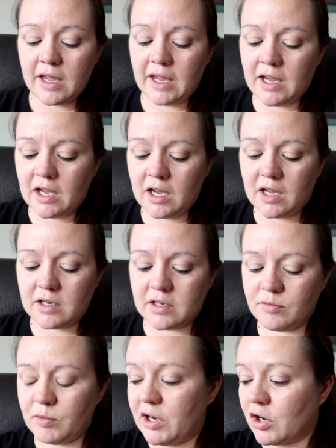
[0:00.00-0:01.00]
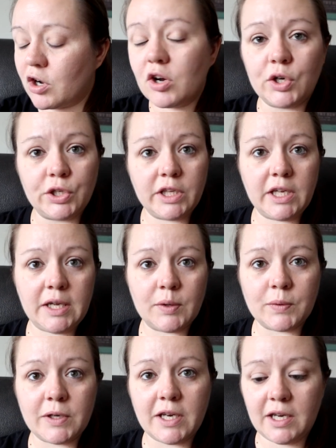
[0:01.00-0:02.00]
and we are
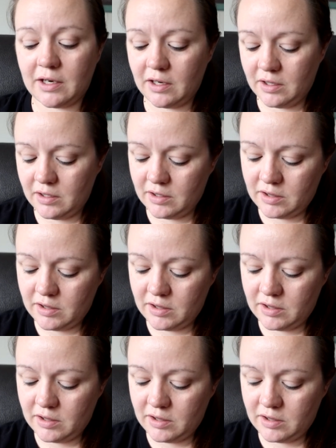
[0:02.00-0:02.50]
currently reading